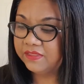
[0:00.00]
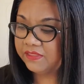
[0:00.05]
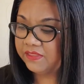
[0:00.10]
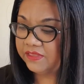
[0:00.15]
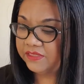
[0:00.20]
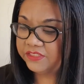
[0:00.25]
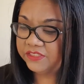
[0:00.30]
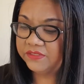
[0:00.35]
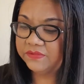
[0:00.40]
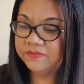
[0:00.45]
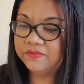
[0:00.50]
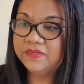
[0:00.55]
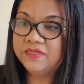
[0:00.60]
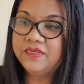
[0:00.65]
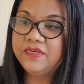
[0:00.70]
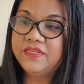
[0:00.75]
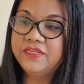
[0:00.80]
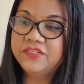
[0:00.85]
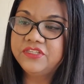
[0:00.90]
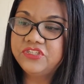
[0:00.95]
This
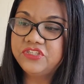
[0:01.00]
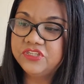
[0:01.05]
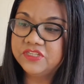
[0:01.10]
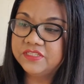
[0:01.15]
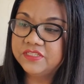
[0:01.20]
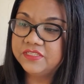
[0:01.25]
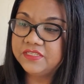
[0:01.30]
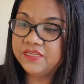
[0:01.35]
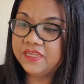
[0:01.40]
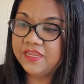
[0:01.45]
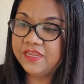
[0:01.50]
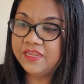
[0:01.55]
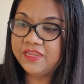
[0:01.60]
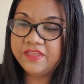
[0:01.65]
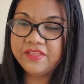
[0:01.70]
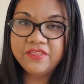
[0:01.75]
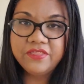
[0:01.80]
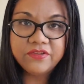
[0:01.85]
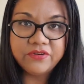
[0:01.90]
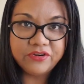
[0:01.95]
one is just
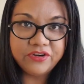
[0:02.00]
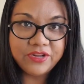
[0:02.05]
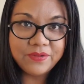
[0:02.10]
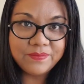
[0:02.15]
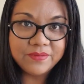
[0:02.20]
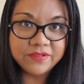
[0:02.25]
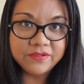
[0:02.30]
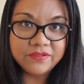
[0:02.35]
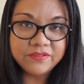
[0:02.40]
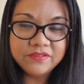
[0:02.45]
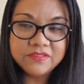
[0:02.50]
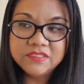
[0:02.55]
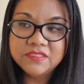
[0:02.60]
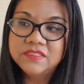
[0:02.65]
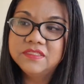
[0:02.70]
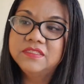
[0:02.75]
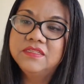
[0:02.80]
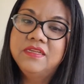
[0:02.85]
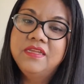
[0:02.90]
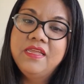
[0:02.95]
a 30
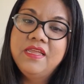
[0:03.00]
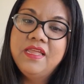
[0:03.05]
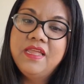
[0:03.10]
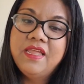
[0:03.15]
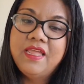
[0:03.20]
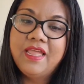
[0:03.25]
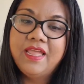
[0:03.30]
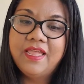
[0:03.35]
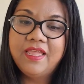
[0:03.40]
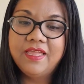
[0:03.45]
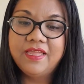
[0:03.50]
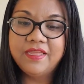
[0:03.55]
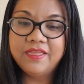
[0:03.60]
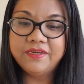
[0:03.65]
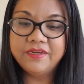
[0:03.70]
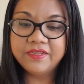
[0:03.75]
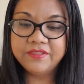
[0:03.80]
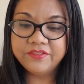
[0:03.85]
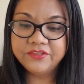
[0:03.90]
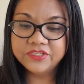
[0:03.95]
mils.
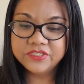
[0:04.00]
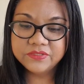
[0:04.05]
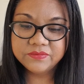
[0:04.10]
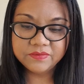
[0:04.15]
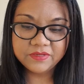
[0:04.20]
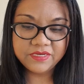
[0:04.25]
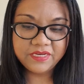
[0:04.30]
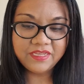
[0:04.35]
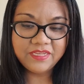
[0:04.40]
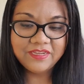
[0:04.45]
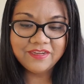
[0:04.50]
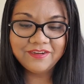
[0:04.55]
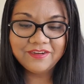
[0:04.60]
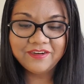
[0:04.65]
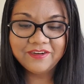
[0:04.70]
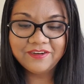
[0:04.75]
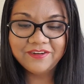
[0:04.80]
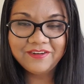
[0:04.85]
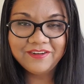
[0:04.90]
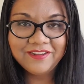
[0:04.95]
And this one
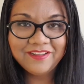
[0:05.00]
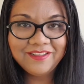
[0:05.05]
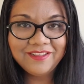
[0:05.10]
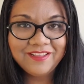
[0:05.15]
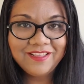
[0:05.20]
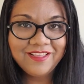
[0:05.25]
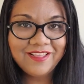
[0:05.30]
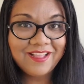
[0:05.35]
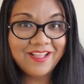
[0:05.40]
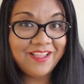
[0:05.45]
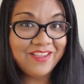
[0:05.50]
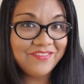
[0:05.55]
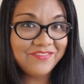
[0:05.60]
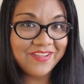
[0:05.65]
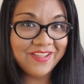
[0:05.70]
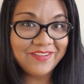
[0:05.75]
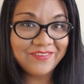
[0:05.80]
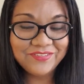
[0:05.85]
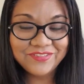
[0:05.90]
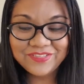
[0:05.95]
here I
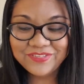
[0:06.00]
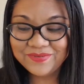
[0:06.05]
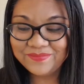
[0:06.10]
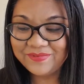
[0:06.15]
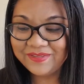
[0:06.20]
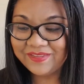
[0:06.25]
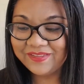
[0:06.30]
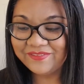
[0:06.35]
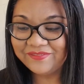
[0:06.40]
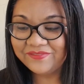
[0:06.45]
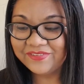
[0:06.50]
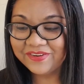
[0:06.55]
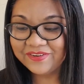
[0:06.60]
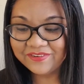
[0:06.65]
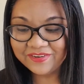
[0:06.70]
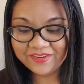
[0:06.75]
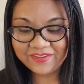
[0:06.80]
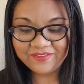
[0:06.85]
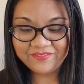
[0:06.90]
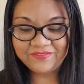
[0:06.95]
found to be
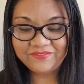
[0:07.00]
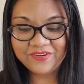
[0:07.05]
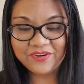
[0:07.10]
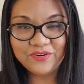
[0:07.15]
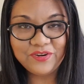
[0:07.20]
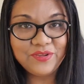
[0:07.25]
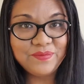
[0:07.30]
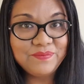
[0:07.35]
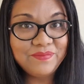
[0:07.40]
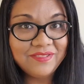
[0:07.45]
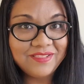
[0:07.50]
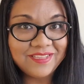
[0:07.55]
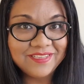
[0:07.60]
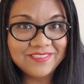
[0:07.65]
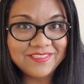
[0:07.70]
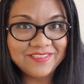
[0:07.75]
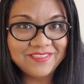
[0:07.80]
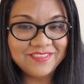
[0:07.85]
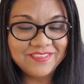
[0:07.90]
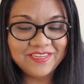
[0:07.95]
very, very
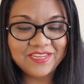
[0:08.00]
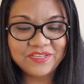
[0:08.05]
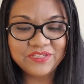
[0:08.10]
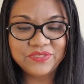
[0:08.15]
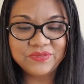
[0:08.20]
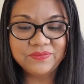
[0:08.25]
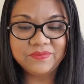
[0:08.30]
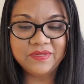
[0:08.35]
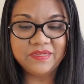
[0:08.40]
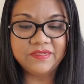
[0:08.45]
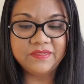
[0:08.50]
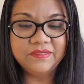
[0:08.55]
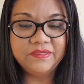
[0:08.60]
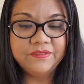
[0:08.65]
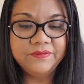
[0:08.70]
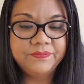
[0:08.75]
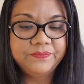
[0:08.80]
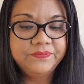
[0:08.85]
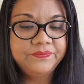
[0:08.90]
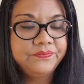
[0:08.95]
pleasant as
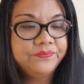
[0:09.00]
well.